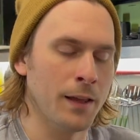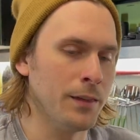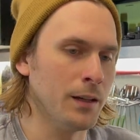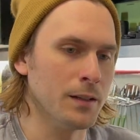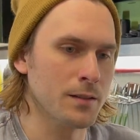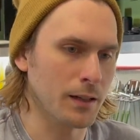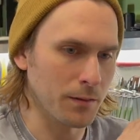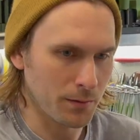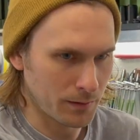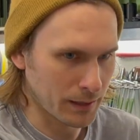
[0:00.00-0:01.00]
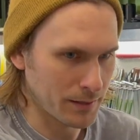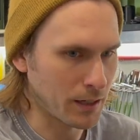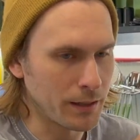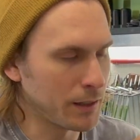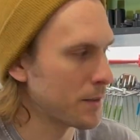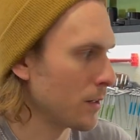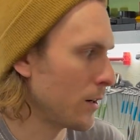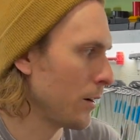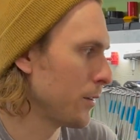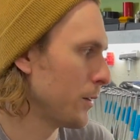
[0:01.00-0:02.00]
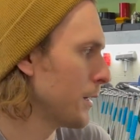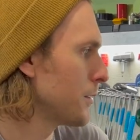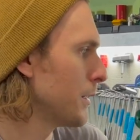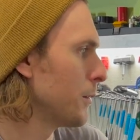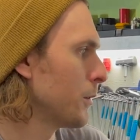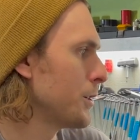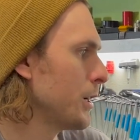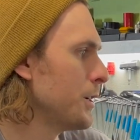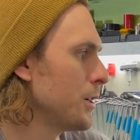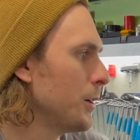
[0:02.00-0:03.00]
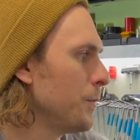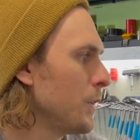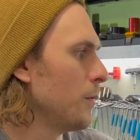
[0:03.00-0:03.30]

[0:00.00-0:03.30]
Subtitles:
think it's like I said, I think it's the heart of the race, so I didn't want to change it.